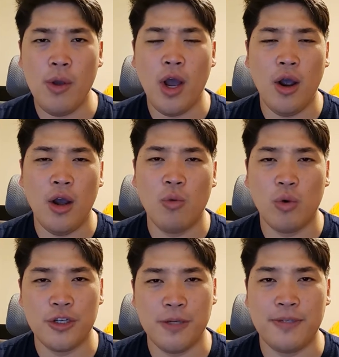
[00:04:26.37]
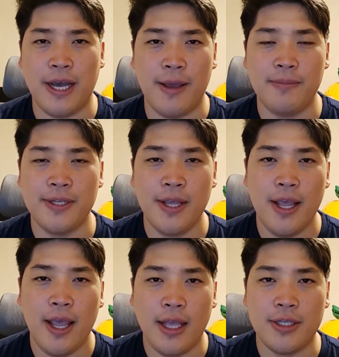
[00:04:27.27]
uh, uh, worship times.
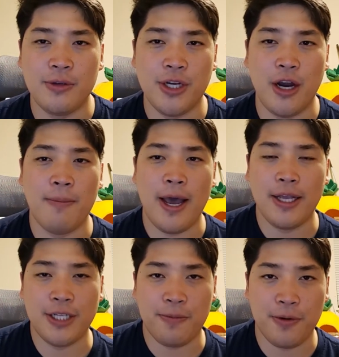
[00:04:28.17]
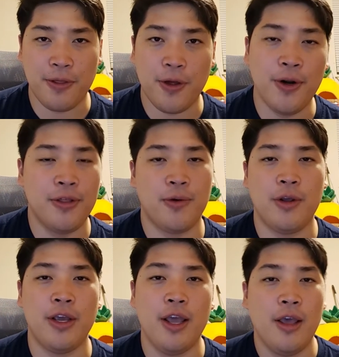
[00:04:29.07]
And so Jeremiah chapter
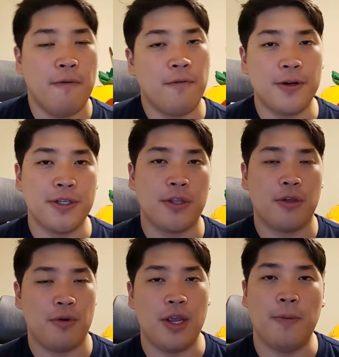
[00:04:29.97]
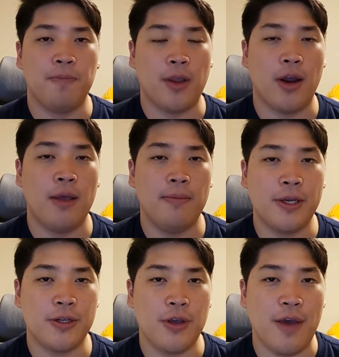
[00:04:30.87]
33, verse 3. All right, make
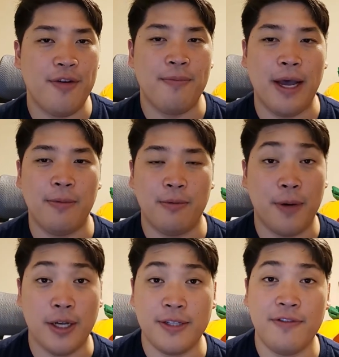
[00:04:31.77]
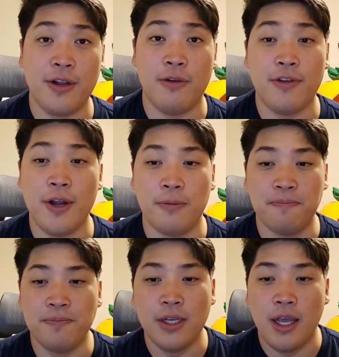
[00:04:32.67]
sure you have your Bible. Pause the video if you don't.
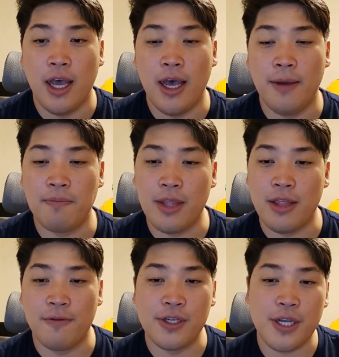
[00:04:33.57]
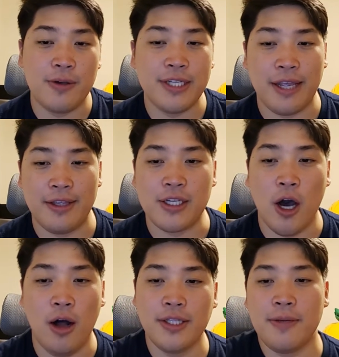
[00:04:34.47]
Um, and the verse goes like this
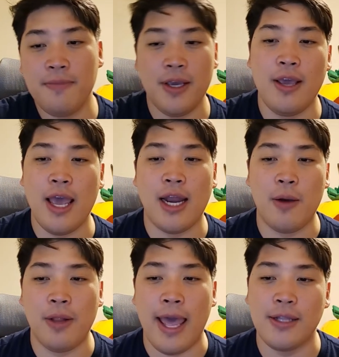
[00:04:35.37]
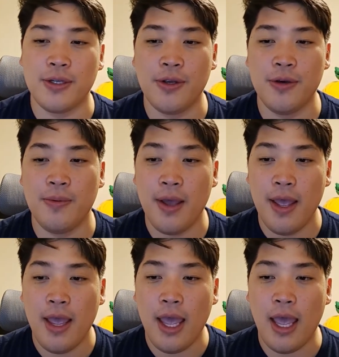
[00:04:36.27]
Call to me, and I will answer you
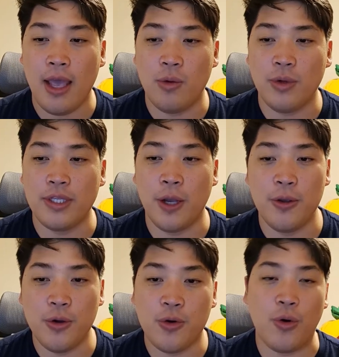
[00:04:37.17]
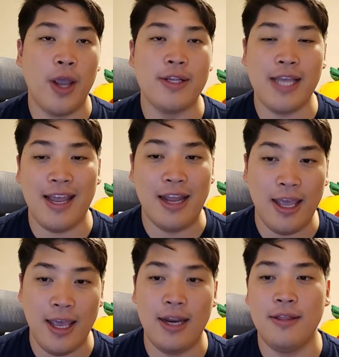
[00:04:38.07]
and will tell you great and
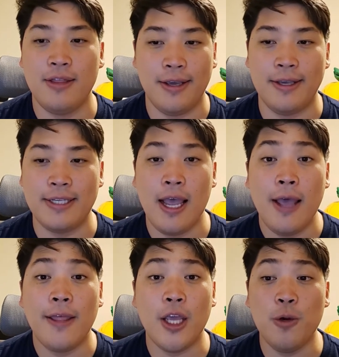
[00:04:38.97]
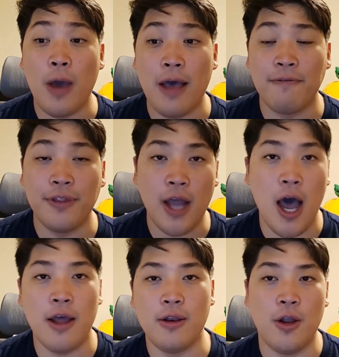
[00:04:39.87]
hidden things that you have
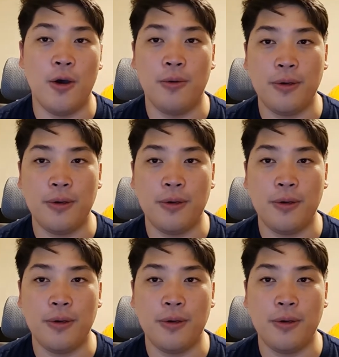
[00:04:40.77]
not known.